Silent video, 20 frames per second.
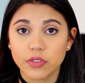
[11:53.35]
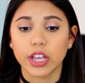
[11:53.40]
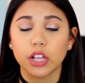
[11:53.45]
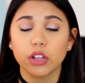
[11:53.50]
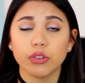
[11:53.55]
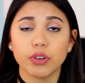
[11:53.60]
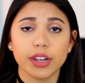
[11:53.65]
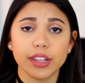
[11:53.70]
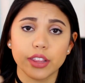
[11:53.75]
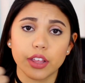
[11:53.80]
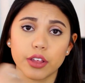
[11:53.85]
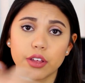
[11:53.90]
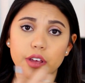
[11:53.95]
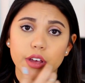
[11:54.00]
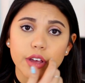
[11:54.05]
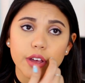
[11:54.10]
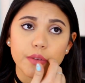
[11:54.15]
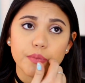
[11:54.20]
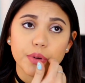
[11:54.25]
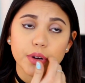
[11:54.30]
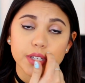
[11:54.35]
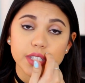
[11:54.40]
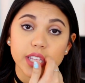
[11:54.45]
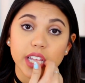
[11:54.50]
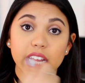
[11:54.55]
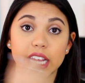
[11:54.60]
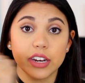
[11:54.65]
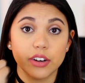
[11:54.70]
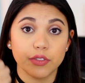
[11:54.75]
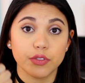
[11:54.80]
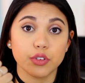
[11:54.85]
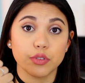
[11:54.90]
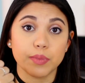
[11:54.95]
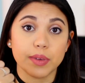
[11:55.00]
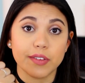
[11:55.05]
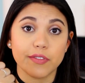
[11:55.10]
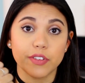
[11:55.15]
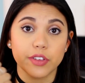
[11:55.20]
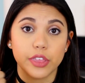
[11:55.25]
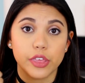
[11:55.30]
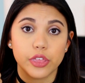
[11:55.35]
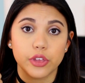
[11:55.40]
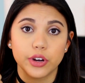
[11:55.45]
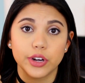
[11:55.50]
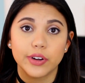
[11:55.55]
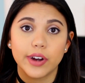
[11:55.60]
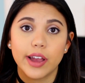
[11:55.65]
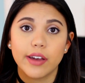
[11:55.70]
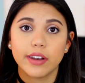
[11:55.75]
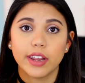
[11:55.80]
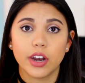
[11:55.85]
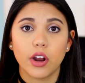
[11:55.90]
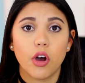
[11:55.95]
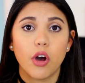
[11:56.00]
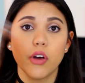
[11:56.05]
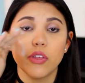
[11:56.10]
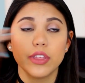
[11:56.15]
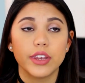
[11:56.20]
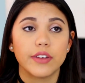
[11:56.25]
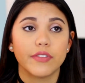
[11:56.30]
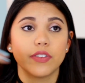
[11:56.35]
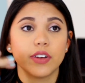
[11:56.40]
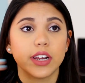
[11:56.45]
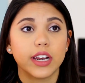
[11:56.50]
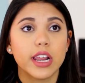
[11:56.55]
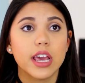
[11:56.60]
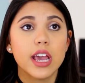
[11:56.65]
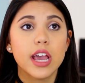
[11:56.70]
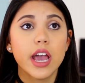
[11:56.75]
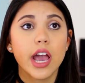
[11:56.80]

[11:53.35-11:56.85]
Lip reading: including the person that interviewed me for the third round and all the different